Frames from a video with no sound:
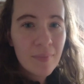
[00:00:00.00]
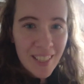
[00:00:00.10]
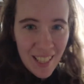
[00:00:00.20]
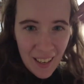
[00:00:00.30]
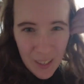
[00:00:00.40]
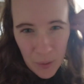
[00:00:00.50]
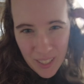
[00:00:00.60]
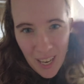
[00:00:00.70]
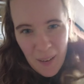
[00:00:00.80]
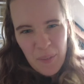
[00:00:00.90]
Decided it was
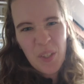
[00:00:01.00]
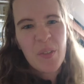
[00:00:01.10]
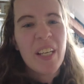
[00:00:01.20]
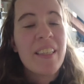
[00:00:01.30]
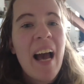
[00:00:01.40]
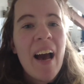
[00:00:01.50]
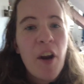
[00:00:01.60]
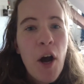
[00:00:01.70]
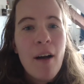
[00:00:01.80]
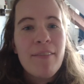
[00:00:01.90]
time to take the hat
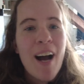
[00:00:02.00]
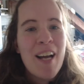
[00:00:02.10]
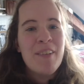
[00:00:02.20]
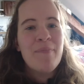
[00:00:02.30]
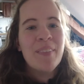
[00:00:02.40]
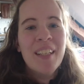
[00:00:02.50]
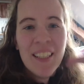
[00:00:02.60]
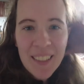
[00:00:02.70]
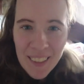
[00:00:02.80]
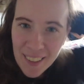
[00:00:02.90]
off. I am
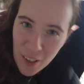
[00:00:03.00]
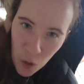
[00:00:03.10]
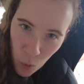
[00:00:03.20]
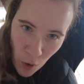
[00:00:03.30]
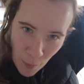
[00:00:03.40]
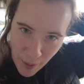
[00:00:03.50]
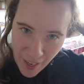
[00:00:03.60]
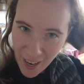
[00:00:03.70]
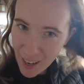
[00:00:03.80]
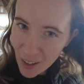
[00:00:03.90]
a little warmer
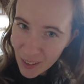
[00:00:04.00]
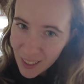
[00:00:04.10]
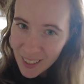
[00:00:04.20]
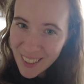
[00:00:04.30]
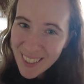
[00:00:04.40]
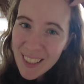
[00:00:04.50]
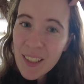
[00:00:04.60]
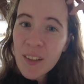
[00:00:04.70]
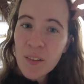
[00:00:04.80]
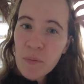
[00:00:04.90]
now,
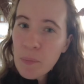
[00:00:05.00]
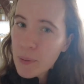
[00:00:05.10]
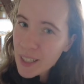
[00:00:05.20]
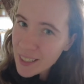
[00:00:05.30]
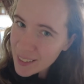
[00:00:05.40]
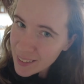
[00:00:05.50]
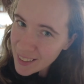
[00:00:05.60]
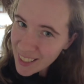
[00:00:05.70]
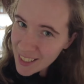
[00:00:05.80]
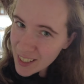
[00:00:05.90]
but
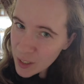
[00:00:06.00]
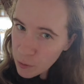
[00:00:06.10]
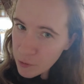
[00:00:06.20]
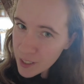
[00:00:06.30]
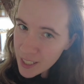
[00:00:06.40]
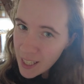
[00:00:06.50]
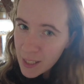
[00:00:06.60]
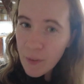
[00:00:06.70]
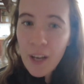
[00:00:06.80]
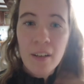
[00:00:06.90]
hair's a little frizzy.
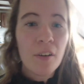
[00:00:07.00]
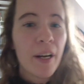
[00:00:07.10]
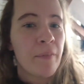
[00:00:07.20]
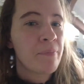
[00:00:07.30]
That's fine. Okay.